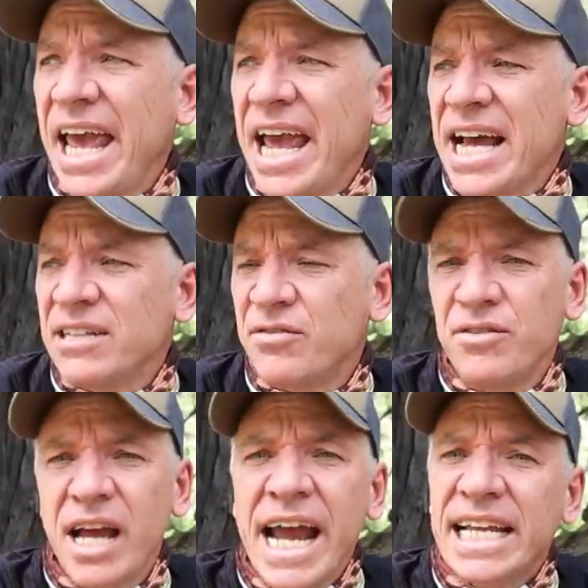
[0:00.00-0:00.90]
and
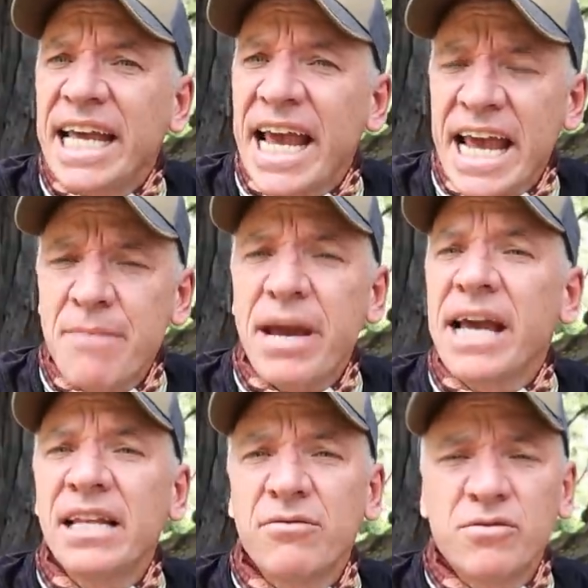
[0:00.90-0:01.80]
night came
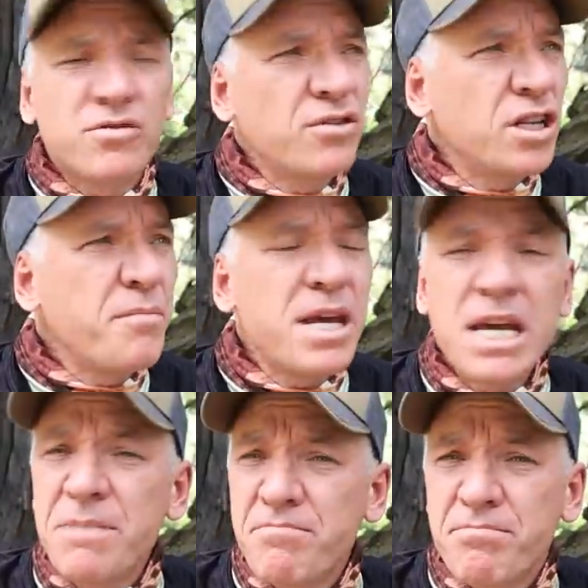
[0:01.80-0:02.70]
and it was gonna
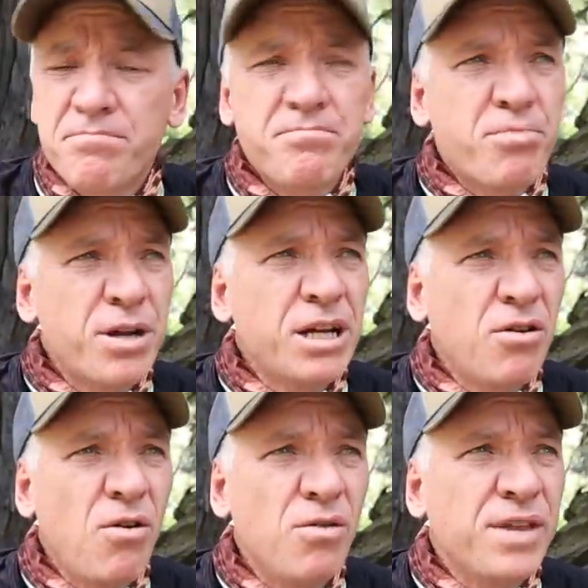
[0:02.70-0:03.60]
be pretty
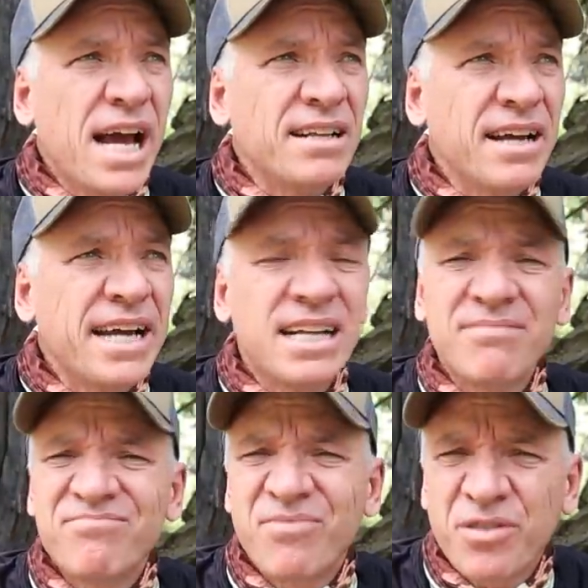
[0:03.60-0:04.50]
cold that night,
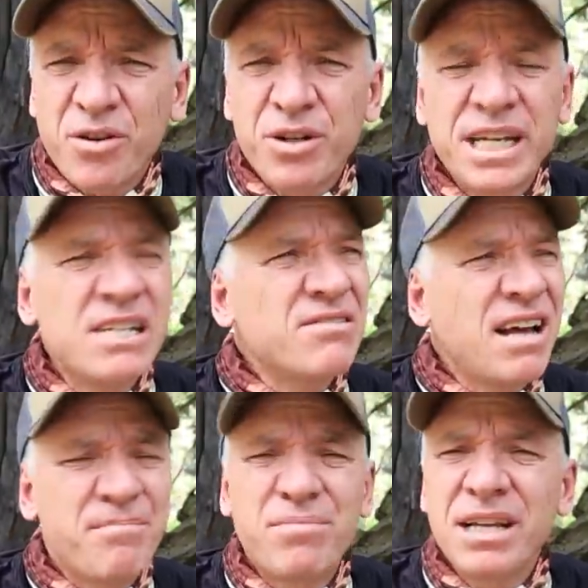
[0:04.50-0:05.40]
30s,
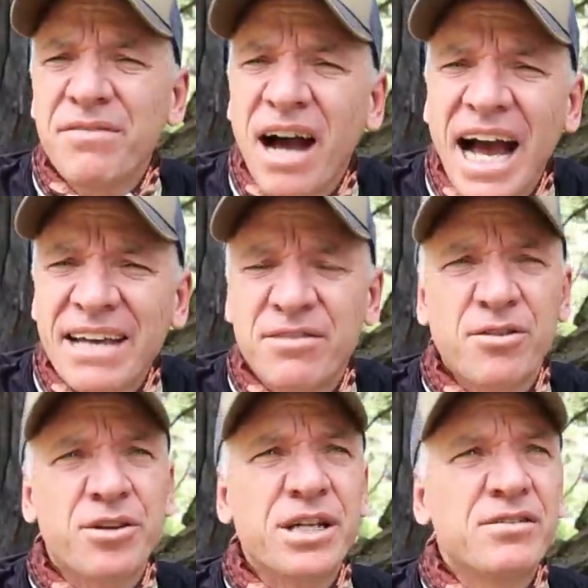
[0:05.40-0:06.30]
I believe high
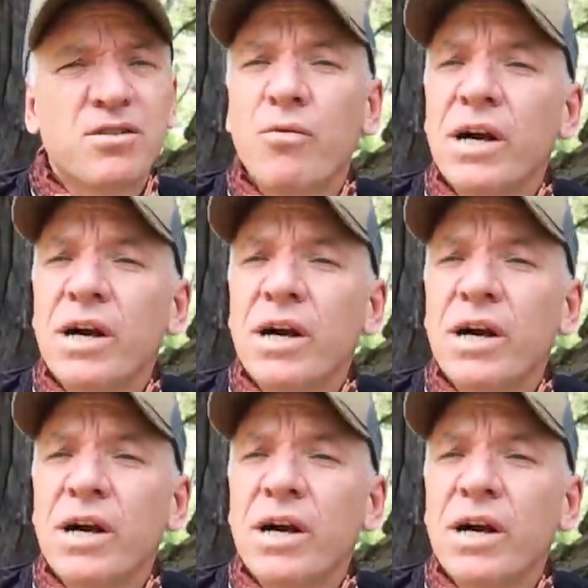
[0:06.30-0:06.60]
30s. There